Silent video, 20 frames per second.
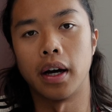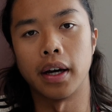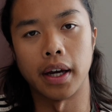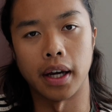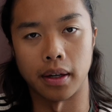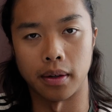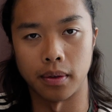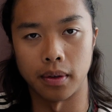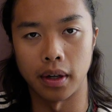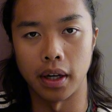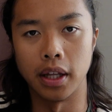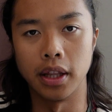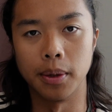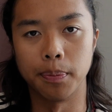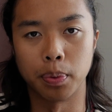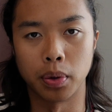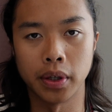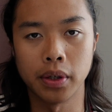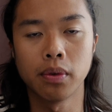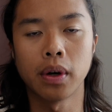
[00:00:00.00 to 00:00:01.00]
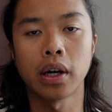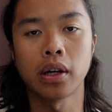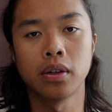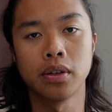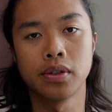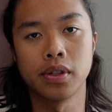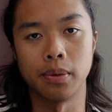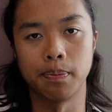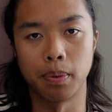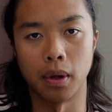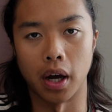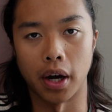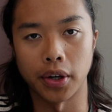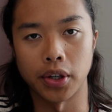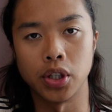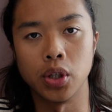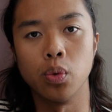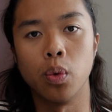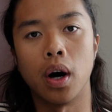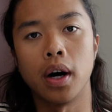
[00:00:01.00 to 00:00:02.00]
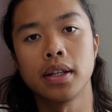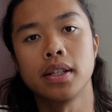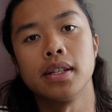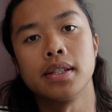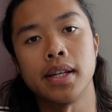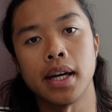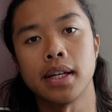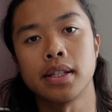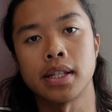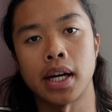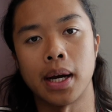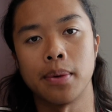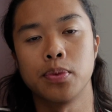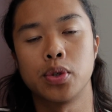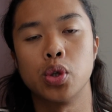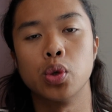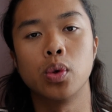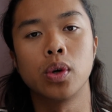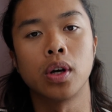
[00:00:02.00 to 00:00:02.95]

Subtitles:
Again, in the prerequisite block, you want to take time to